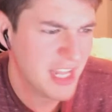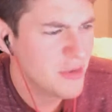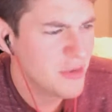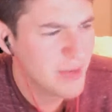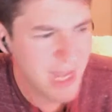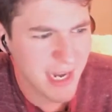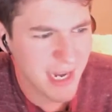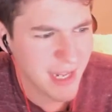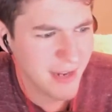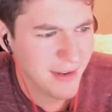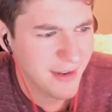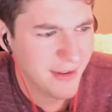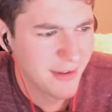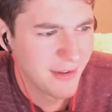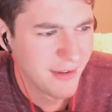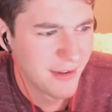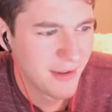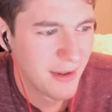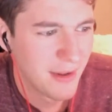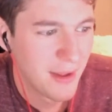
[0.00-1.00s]
get it.
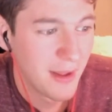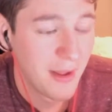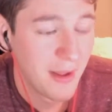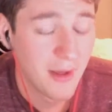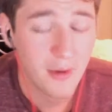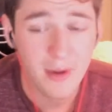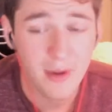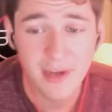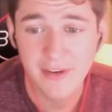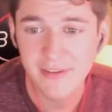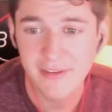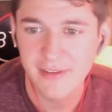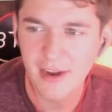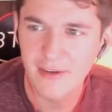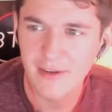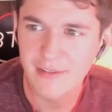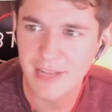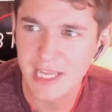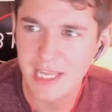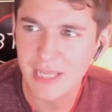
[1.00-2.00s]
And
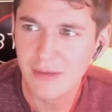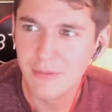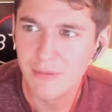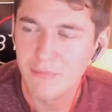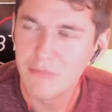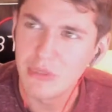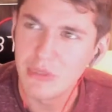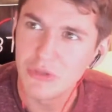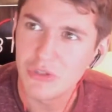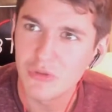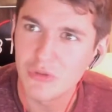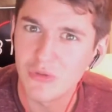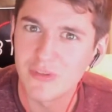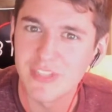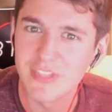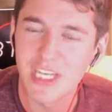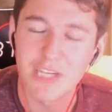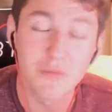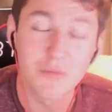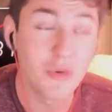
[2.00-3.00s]
suddenly,
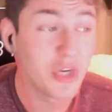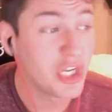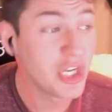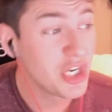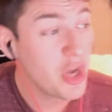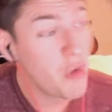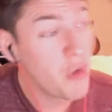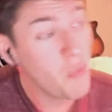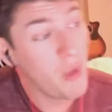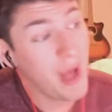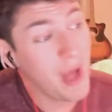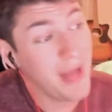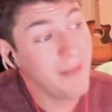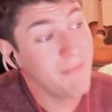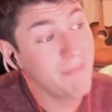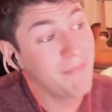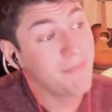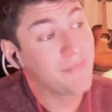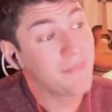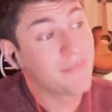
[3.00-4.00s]
Mutual's like, well, you know what?
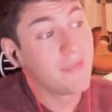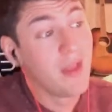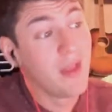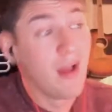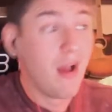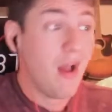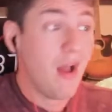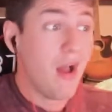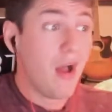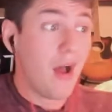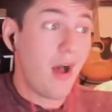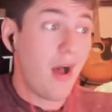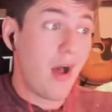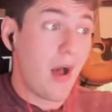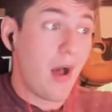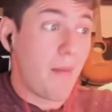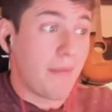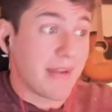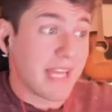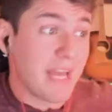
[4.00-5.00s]

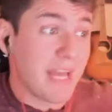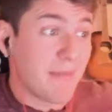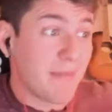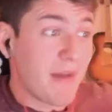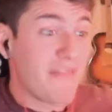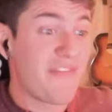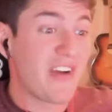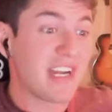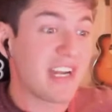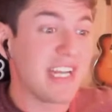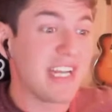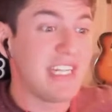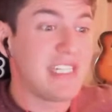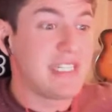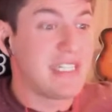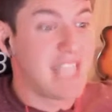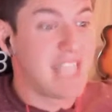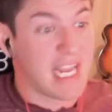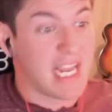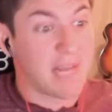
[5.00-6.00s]
I'm going to get my
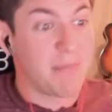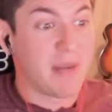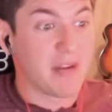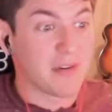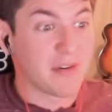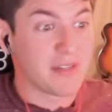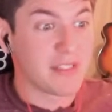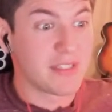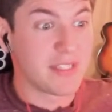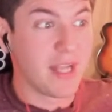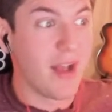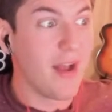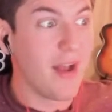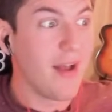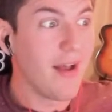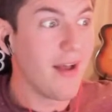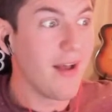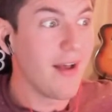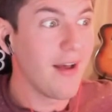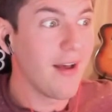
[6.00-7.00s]
fucking dick pierced.
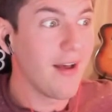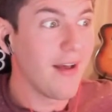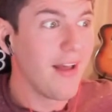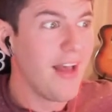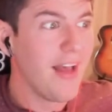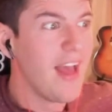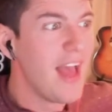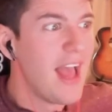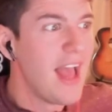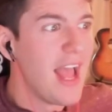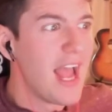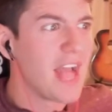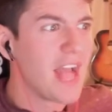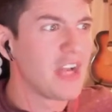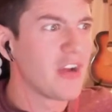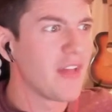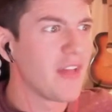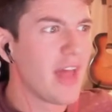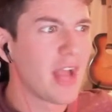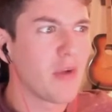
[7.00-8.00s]
And
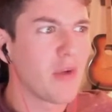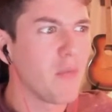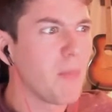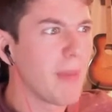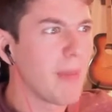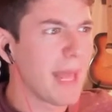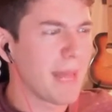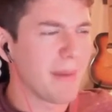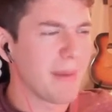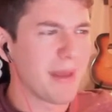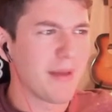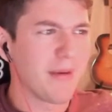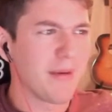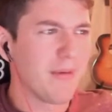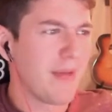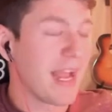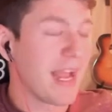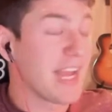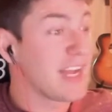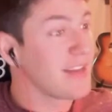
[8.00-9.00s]
you're like, baby,
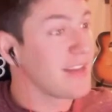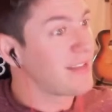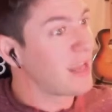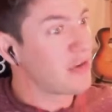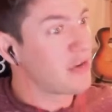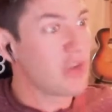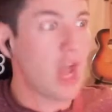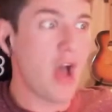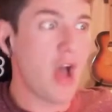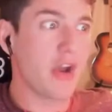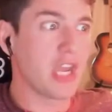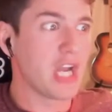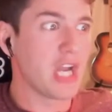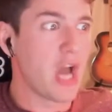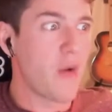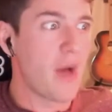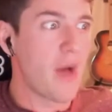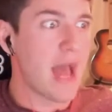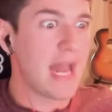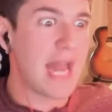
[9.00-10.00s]
wait. And he's like, no, you
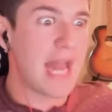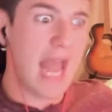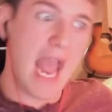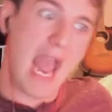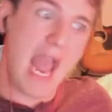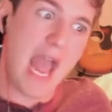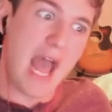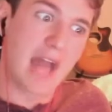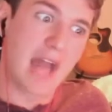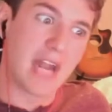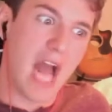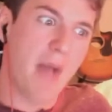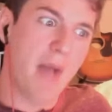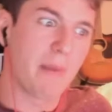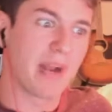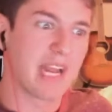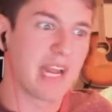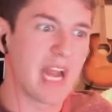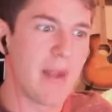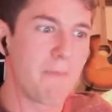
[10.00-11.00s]
know what? And I'm
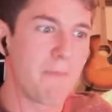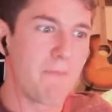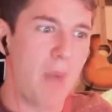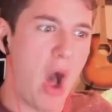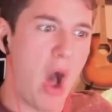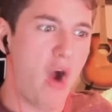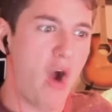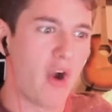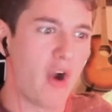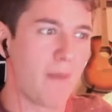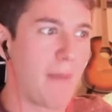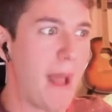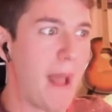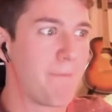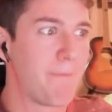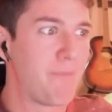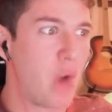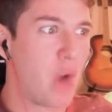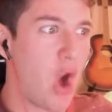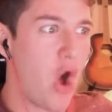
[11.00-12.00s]
going to get a bar in my
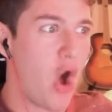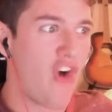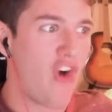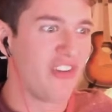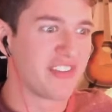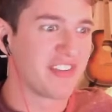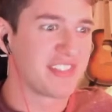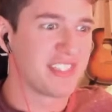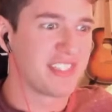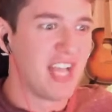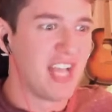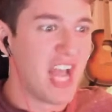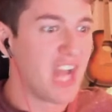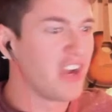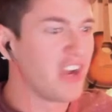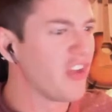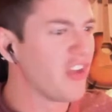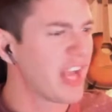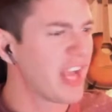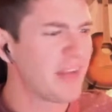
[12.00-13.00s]
balls.
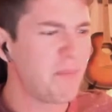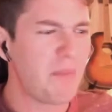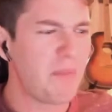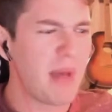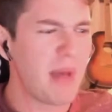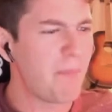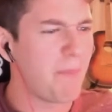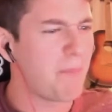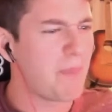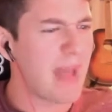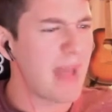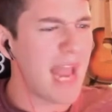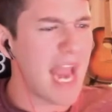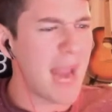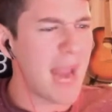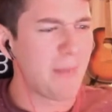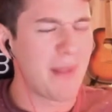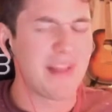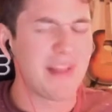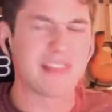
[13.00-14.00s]
And you're like, but
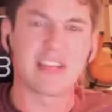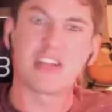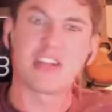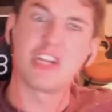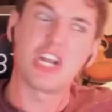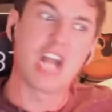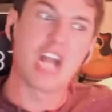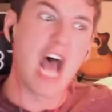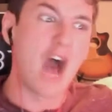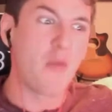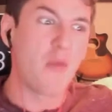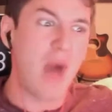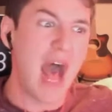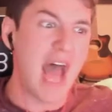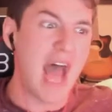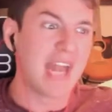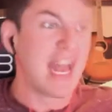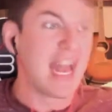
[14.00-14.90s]
babe. And he's like, you know what?